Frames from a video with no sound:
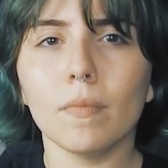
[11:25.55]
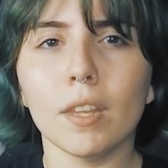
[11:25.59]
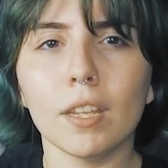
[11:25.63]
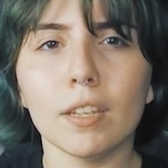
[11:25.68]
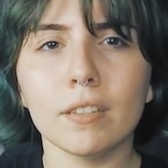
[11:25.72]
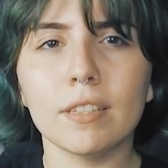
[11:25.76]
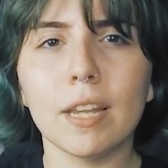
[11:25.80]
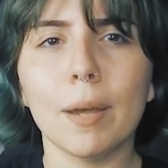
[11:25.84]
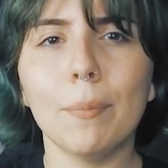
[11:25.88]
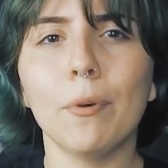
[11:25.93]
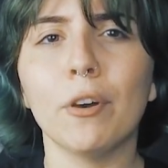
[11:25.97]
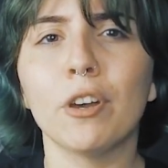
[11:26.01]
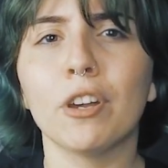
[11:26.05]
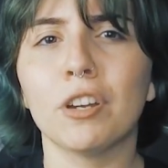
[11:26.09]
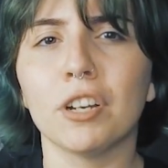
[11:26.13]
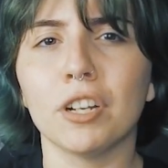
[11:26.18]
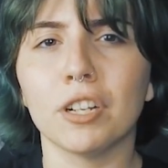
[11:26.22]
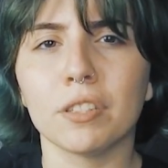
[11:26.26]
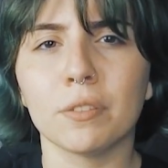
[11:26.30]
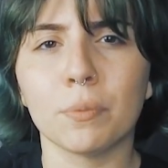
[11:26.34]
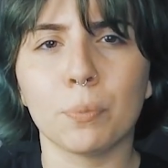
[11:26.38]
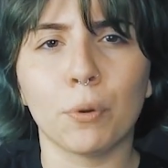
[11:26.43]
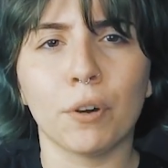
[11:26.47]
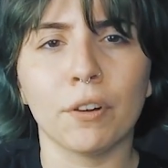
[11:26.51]
Sad Boy
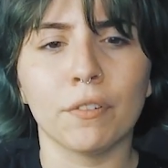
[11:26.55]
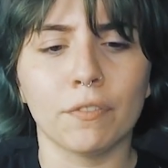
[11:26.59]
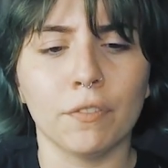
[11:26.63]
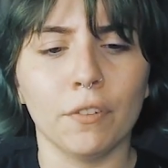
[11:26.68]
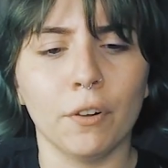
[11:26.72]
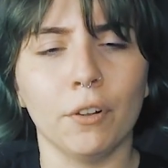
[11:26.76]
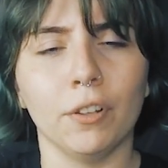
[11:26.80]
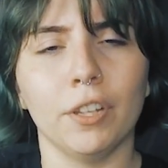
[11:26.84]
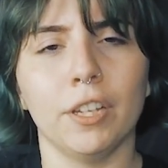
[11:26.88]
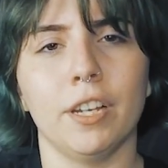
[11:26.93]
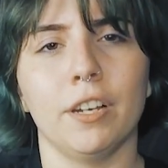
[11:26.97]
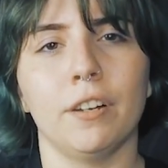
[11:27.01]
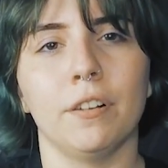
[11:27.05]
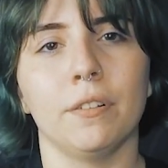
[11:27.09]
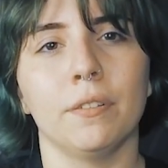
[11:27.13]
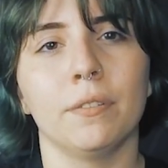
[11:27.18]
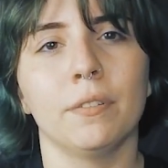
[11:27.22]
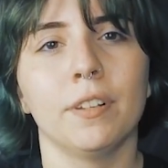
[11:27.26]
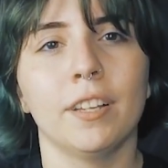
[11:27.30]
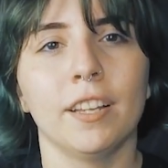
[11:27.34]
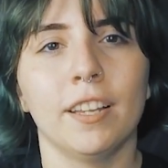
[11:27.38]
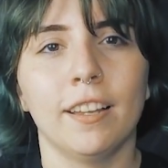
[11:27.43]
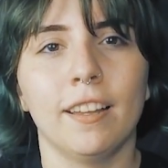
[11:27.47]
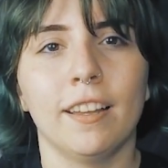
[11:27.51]
Kurt's portfolio,
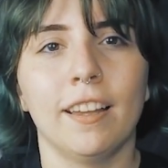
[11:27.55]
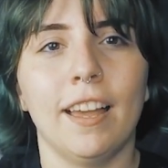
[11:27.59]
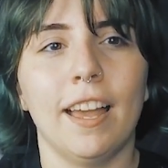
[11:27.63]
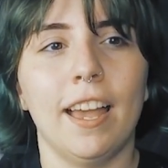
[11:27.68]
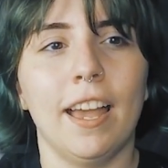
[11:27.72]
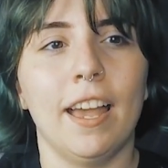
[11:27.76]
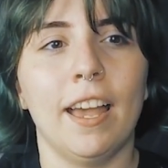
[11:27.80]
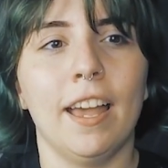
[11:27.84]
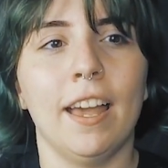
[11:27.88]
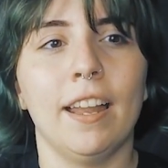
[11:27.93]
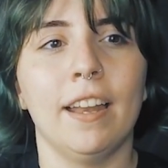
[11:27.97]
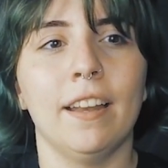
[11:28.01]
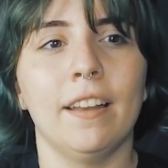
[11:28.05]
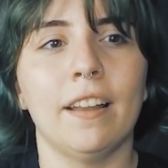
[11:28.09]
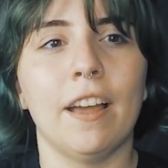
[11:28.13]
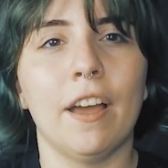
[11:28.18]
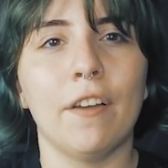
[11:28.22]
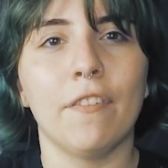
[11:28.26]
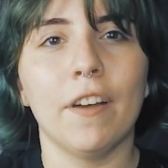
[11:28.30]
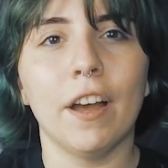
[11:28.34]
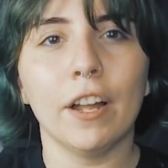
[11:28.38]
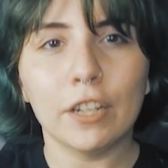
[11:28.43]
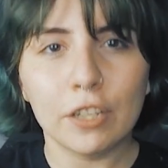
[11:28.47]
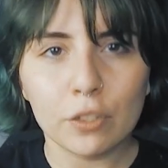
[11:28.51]
and I
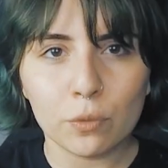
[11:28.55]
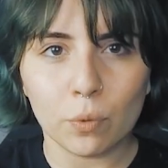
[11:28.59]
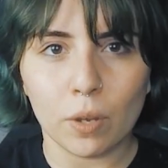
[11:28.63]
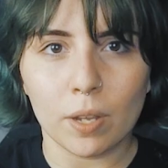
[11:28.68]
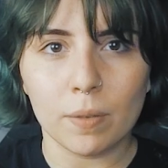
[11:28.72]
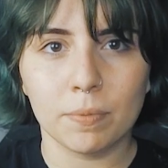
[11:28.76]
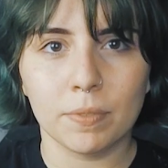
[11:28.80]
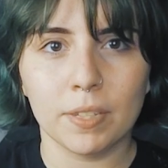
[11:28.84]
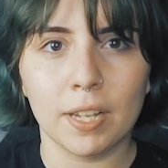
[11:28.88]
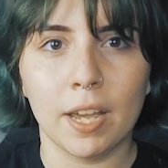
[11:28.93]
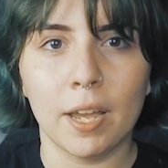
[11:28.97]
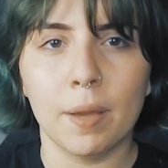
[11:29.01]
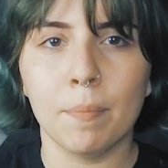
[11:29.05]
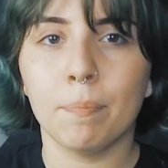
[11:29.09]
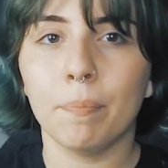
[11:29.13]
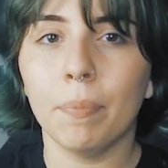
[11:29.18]
found his website.